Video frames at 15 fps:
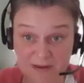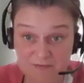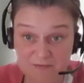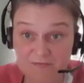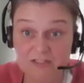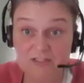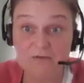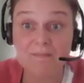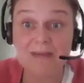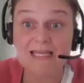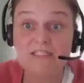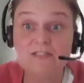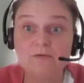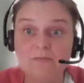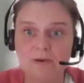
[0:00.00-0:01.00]

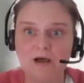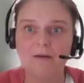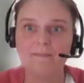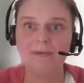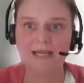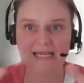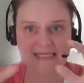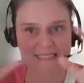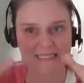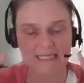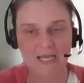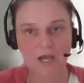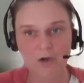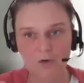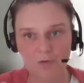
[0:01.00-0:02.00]
fundamental part, but it isn't
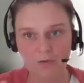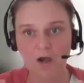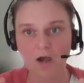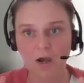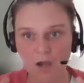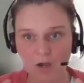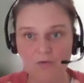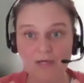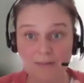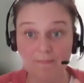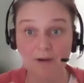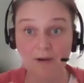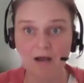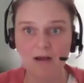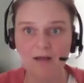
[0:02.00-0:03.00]
the only
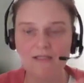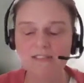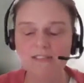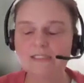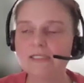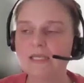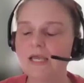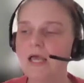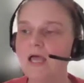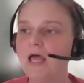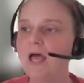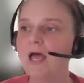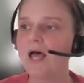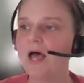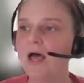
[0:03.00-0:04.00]
part.
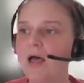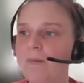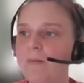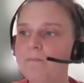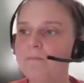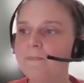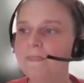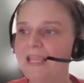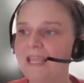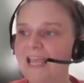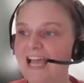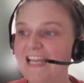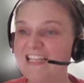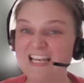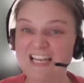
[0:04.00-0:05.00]
And
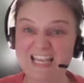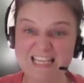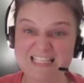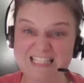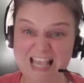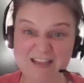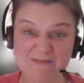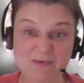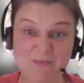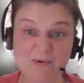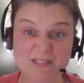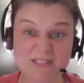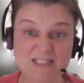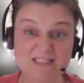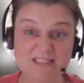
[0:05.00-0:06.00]
then it is
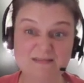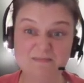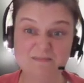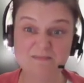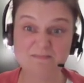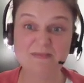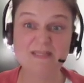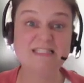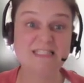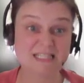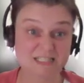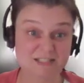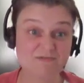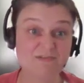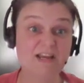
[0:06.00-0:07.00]
everyone's
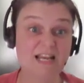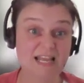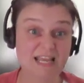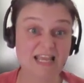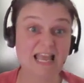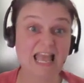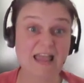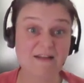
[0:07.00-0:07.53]
business, really.